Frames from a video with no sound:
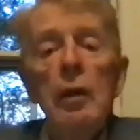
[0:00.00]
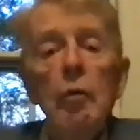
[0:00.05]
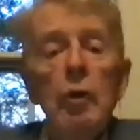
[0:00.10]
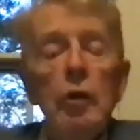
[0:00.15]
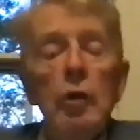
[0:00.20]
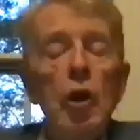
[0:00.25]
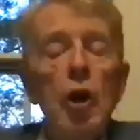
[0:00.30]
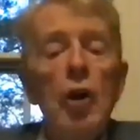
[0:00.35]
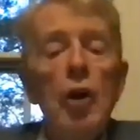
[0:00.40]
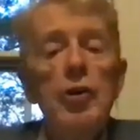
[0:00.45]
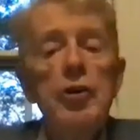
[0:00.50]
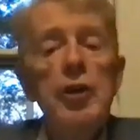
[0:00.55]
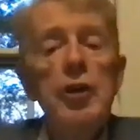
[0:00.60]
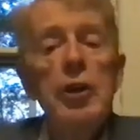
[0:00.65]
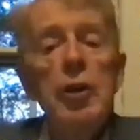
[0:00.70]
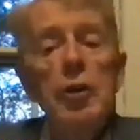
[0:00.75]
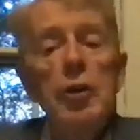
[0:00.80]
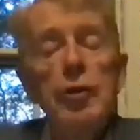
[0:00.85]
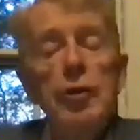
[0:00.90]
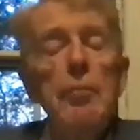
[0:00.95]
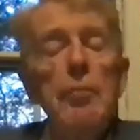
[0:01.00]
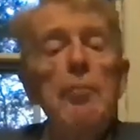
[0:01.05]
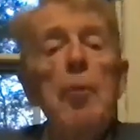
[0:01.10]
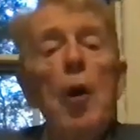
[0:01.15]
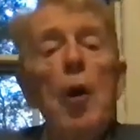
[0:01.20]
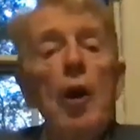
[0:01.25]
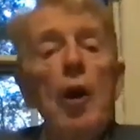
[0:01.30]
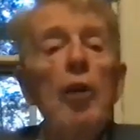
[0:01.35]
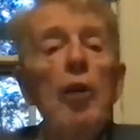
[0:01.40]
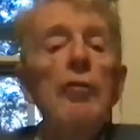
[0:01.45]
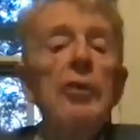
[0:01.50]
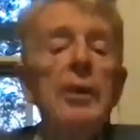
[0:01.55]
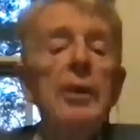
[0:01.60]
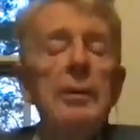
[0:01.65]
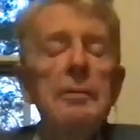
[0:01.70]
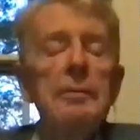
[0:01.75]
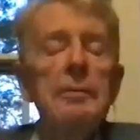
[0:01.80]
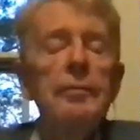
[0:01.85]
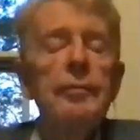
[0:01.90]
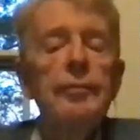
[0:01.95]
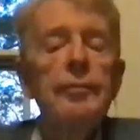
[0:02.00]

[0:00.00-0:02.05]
would cause the Earth to boil over.